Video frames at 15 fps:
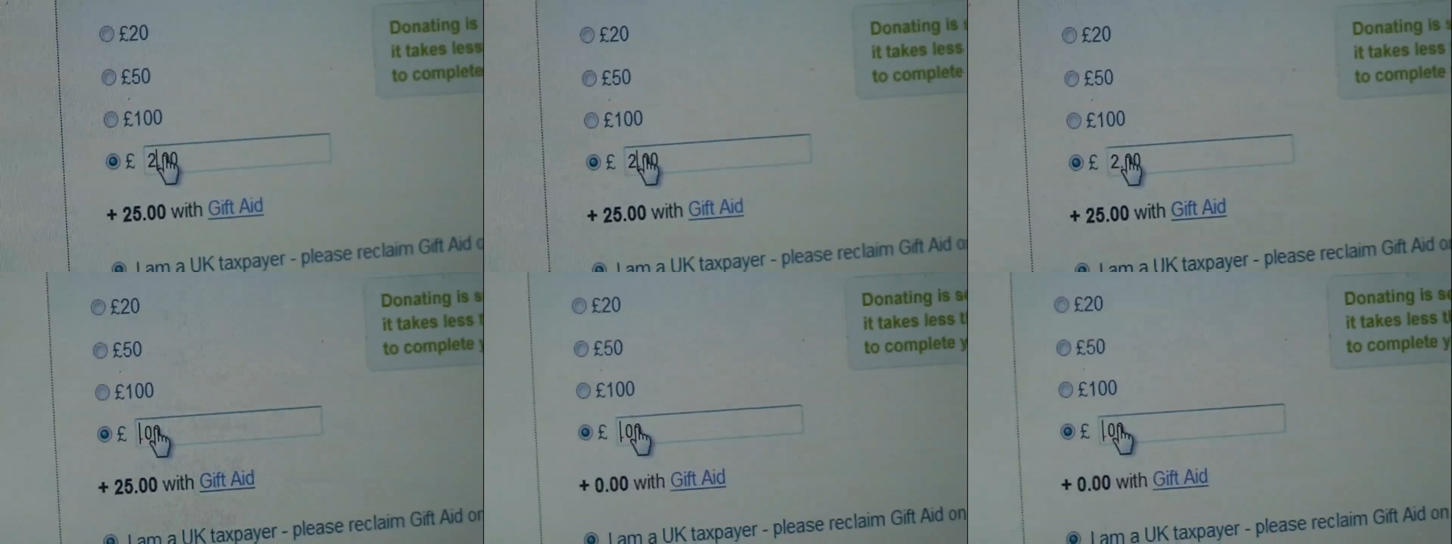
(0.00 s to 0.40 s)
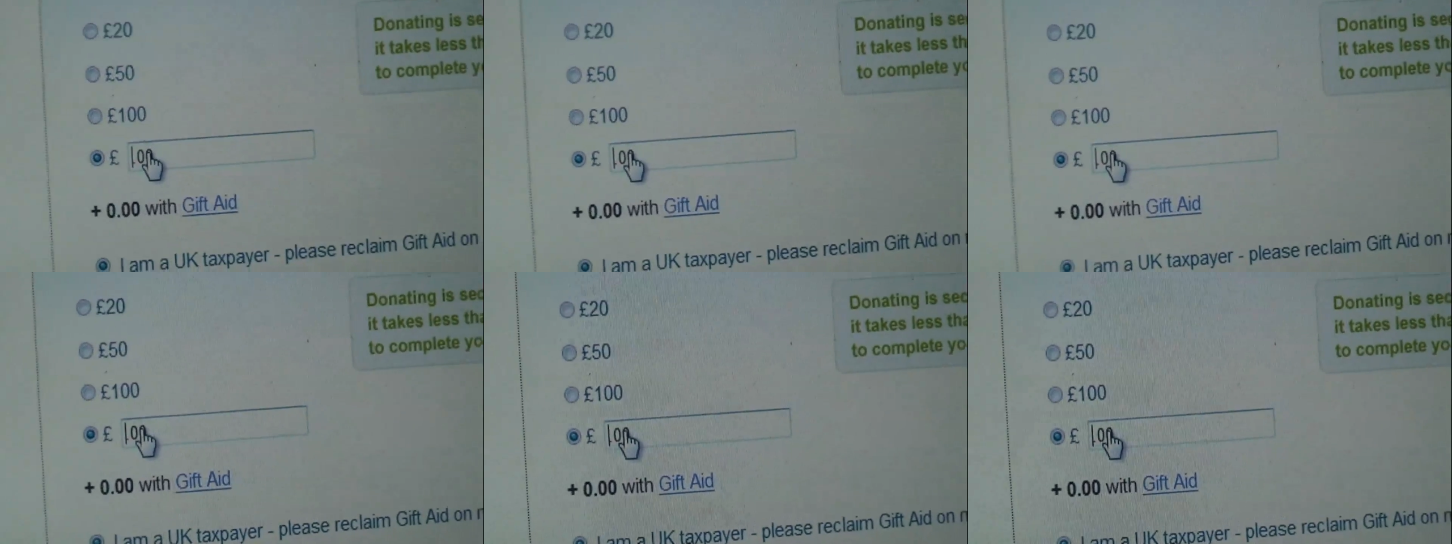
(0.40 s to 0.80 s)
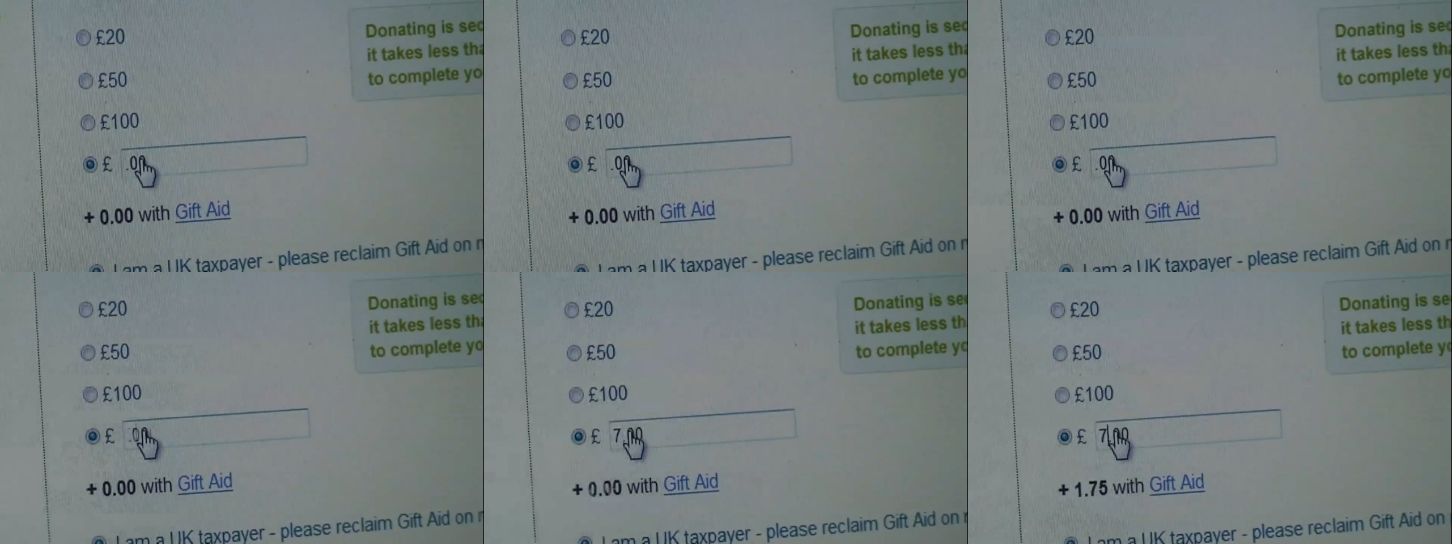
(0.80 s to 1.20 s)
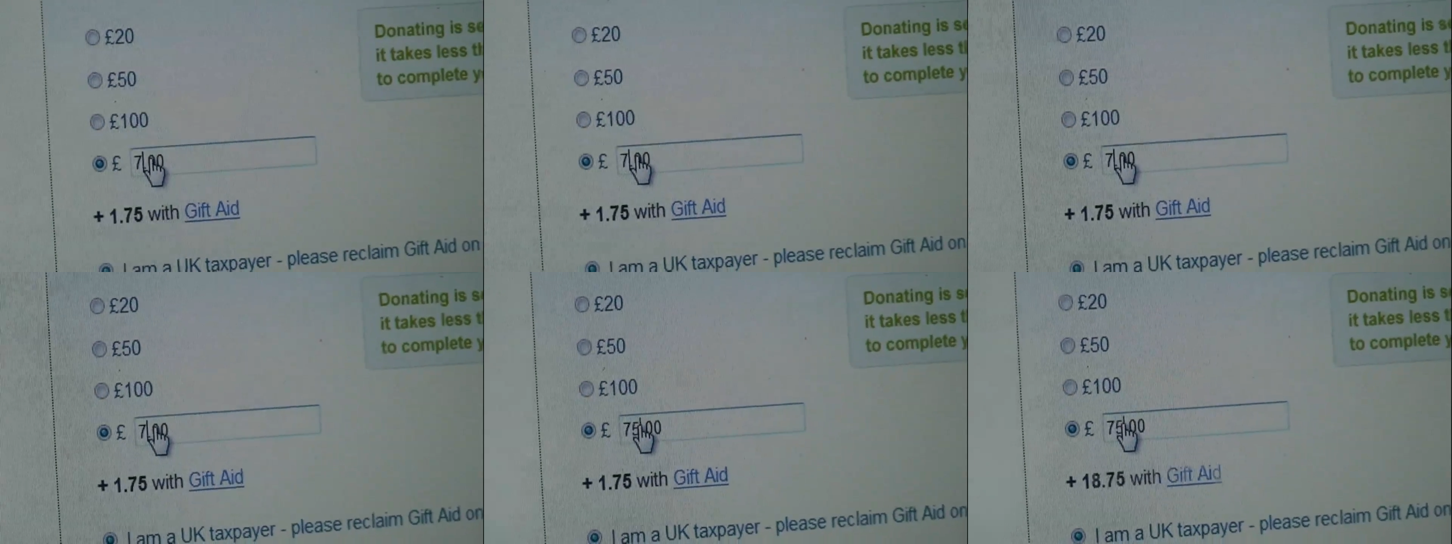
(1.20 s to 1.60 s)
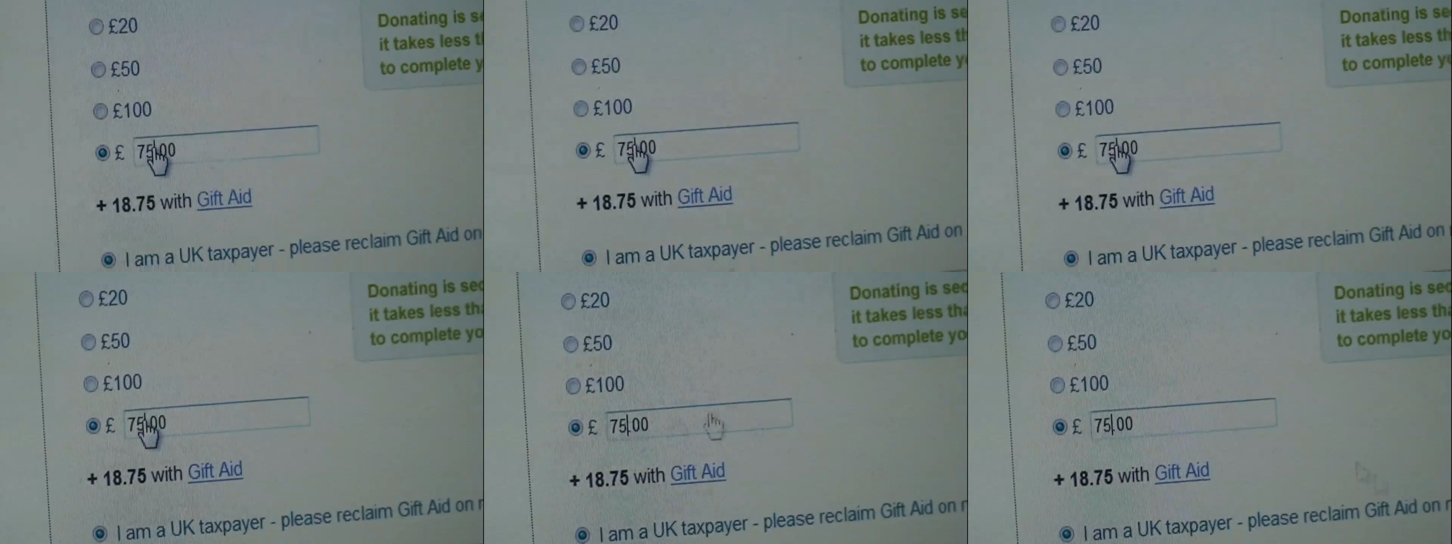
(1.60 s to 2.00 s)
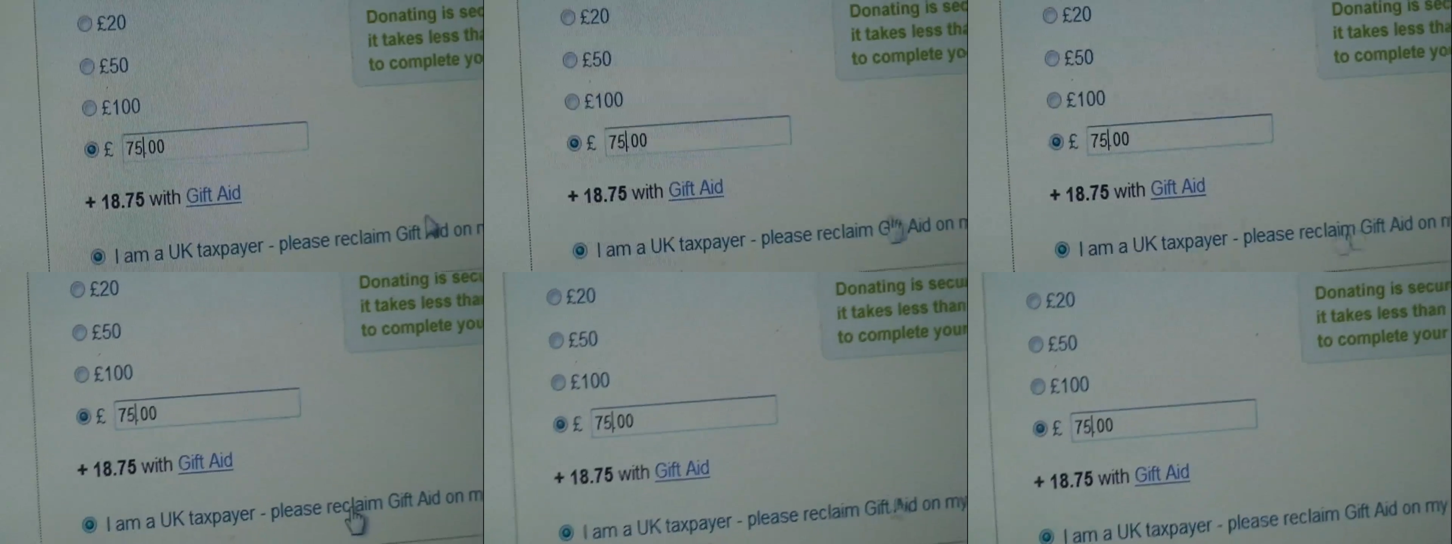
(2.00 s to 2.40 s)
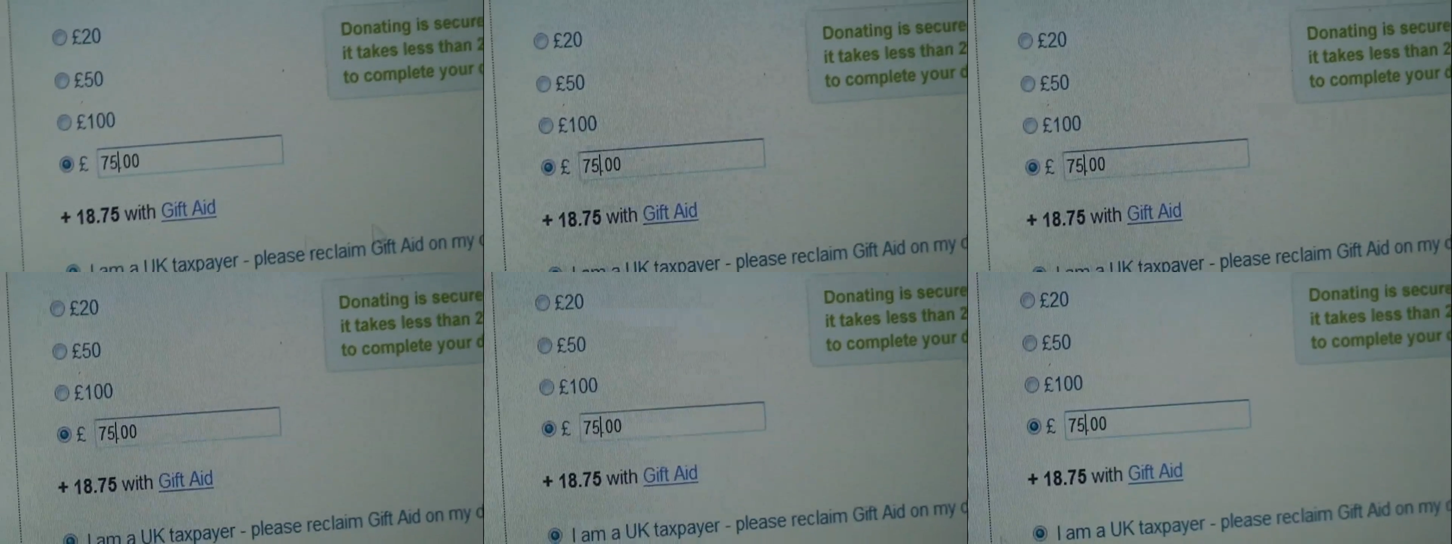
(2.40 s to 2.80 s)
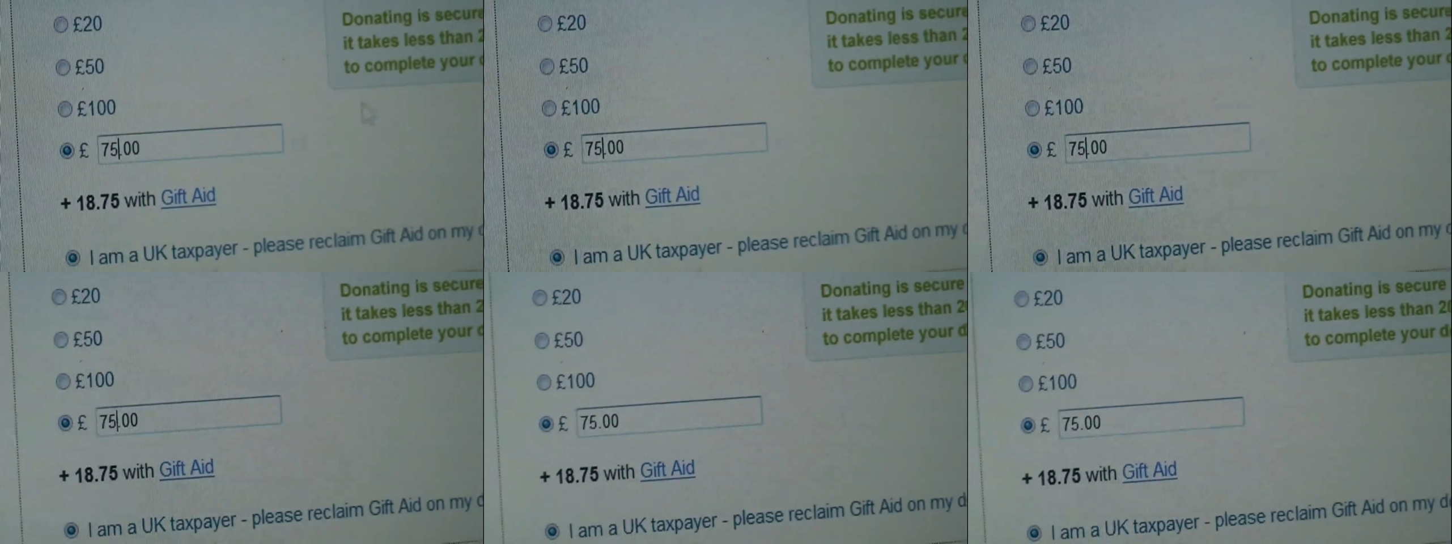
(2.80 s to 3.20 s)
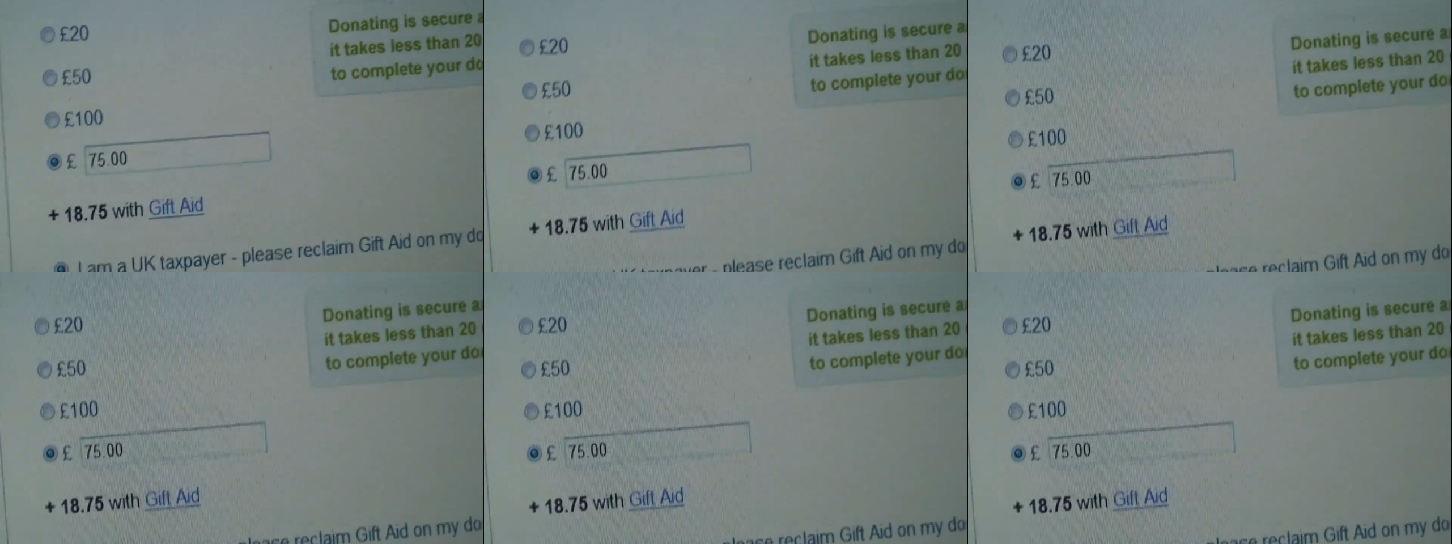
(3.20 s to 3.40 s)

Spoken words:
(no speaker visible)